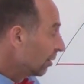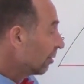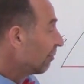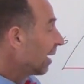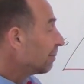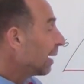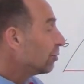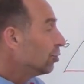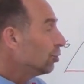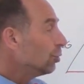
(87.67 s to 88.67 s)
divide by
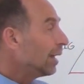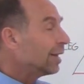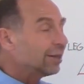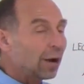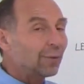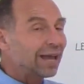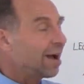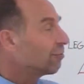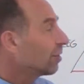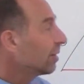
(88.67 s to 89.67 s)
2, and now we
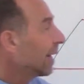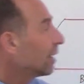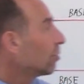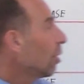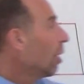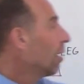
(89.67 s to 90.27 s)
have the length